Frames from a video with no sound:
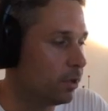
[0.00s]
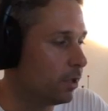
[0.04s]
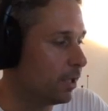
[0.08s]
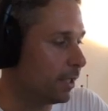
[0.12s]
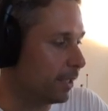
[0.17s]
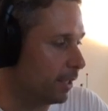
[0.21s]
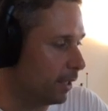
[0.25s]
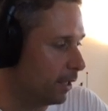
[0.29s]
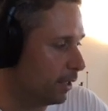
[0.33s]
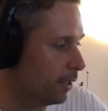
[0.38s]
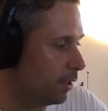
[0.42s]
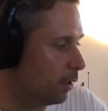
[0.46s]

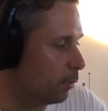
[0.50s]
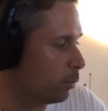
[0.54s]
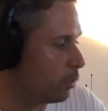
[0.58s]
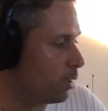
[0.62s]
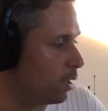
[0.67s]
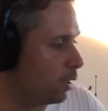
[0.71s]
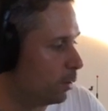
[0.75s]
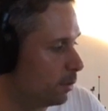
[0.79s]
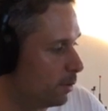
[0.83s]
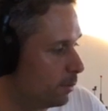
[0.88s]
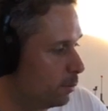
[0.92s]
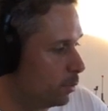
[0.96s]
Again, I'll
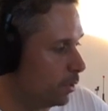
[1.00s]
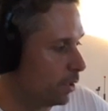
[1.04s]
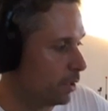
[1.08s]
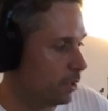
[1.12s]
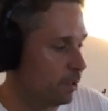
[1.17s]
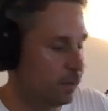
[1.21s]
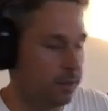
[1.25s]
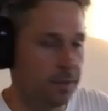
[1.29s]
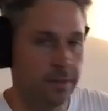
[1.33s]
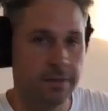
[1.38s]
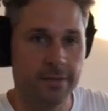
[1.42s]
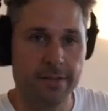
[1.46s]
probably be
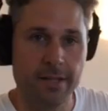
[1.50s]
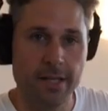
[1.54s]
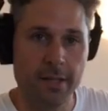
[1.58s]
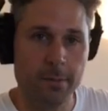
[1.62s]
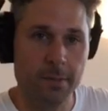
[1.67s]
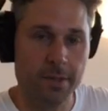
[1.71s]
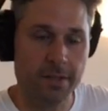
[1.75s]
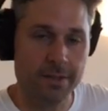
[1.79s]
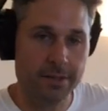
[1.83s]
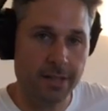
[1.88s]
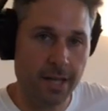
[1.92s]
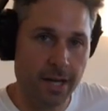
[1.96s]
bringing the same
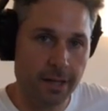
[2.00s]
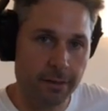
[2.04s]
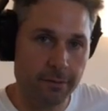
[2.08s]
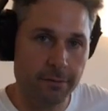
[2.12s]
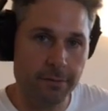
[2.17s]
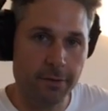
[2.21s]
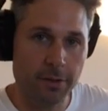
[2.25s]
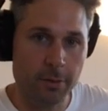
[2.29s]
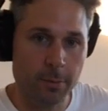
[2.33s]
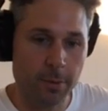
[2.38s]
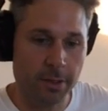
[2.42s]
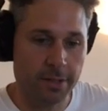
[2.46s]
exact
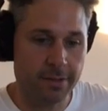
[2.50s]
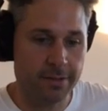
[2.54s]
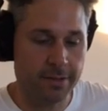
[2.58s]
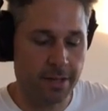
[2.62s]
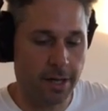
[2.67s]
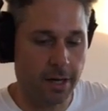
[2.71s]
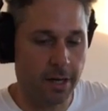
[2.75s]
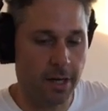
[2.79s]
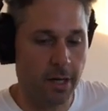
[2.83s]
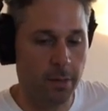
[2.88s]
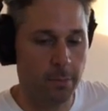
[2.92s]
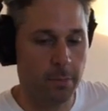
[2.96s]
filming
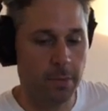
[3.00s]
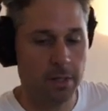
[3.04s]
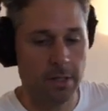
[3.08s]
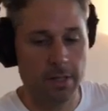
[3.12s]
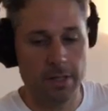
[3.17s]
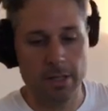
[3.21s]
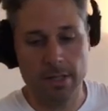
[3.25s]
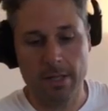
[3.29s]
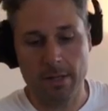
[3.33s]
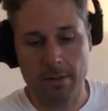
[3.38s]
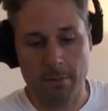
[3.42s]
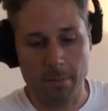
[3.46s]
setup,
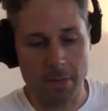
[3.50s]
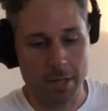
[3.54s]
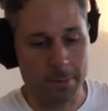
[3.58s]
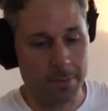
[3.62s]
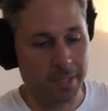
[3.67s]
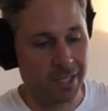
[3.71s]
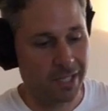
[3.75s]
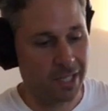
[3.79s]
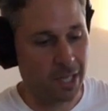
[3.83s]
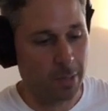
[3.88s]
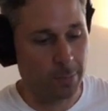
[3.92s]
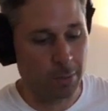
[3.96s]
maybe a
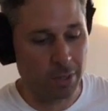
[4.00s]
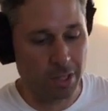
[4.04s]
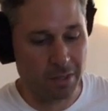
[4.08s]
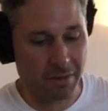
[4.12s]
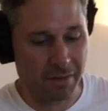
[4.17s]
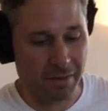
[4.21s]
couple other